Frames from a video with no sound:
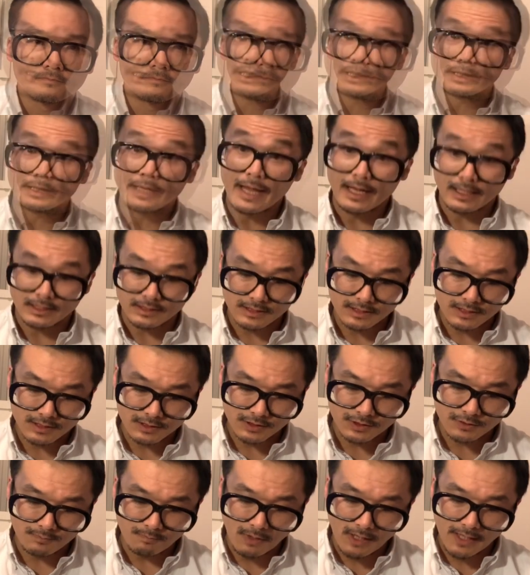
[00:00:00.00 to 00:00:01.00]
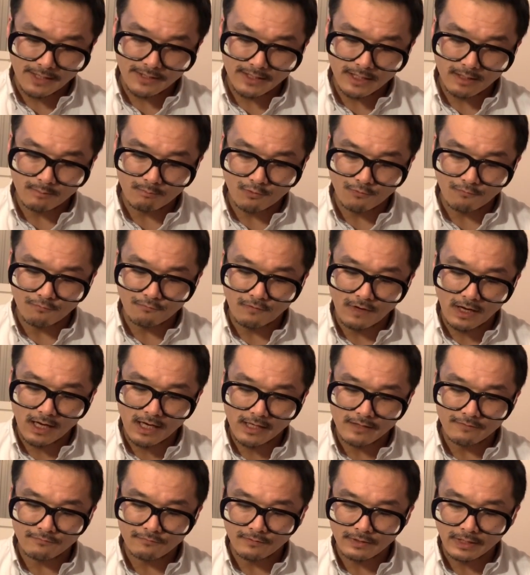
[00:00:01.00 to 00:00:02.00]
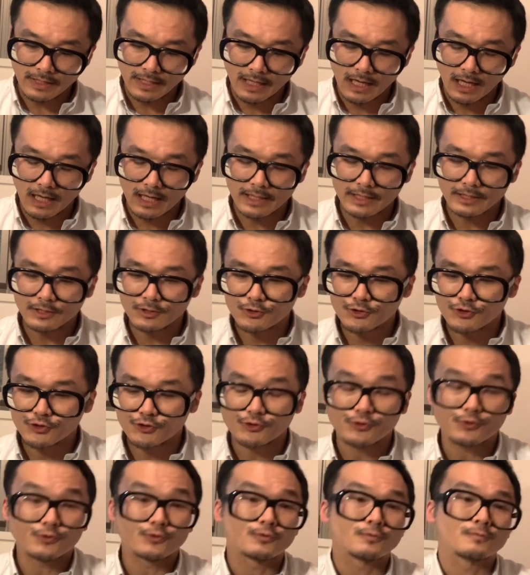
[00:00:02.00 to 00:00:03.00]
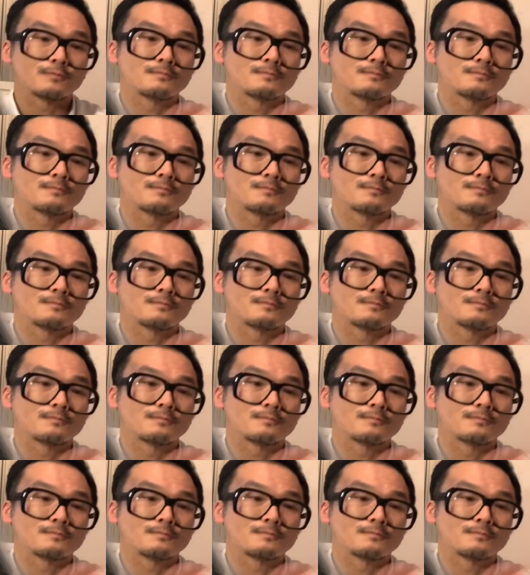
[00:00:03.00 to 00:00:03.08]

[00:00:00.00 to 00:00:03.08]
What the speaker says: Next, spy number 592.